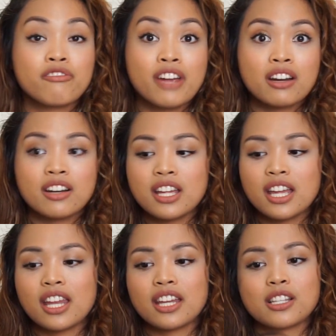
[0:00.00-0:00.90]
very
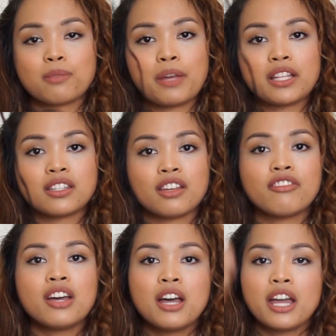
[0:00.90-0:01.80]
inexpensive.
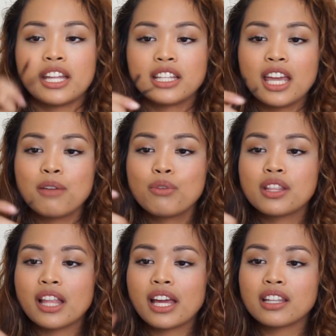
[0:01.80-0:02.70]
It came
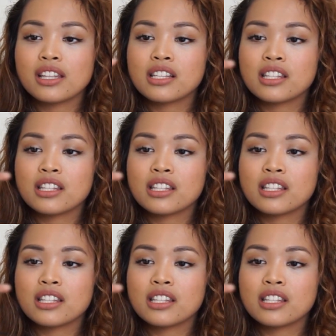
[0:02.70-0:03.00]
with like this